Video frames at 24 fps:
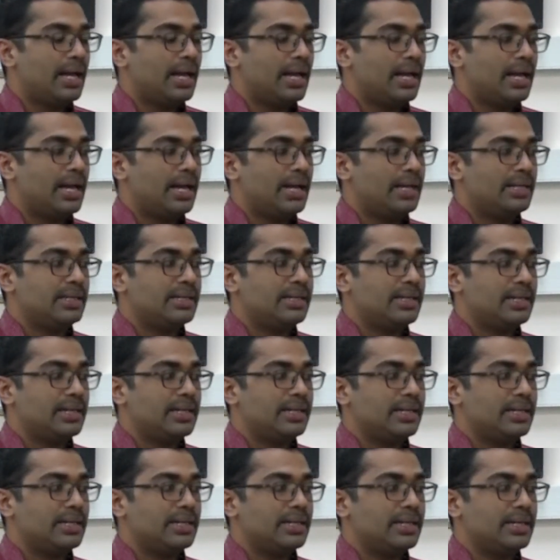
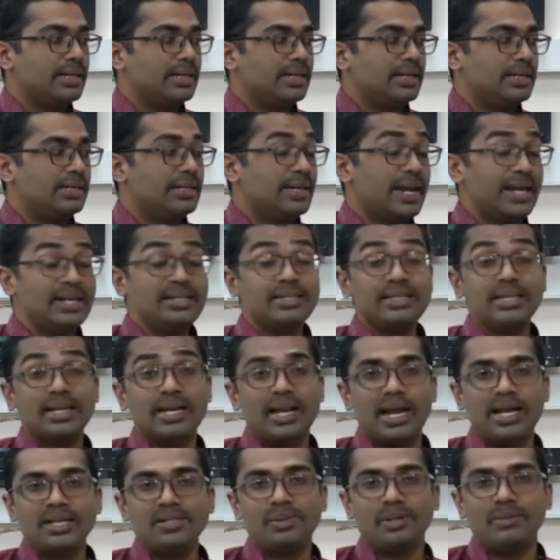The next
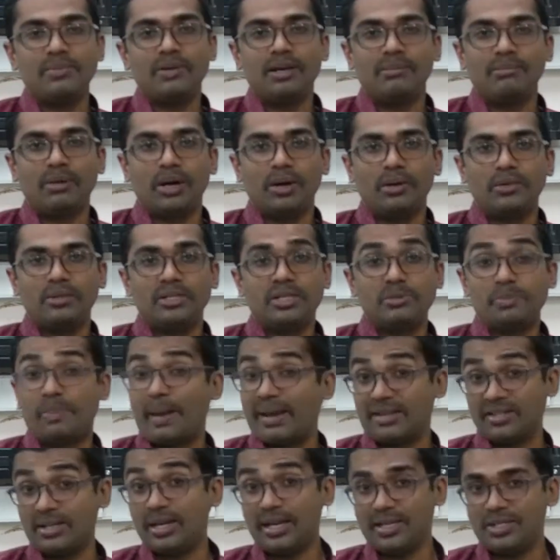class will be about
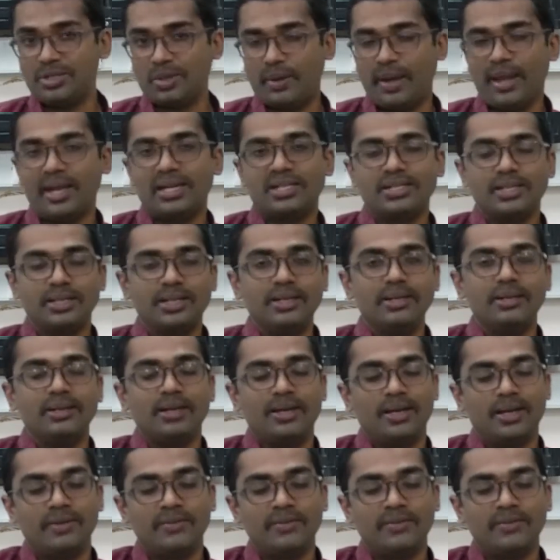special education,